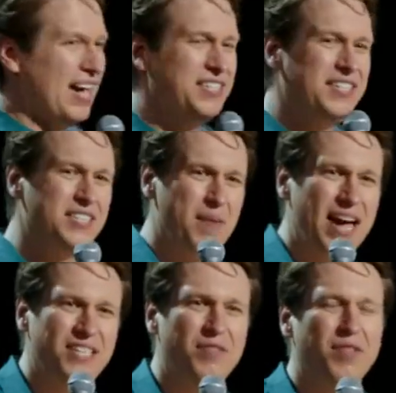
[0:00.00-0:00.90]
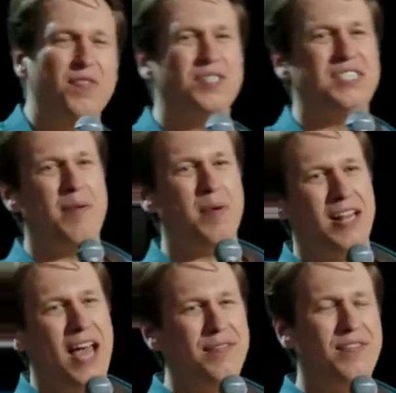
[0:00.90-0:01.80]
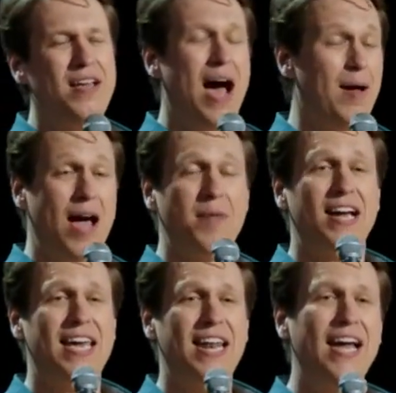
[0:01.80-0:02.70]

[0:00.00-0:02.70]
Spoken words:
just did some acting for the first time in my life. I'm not kidding.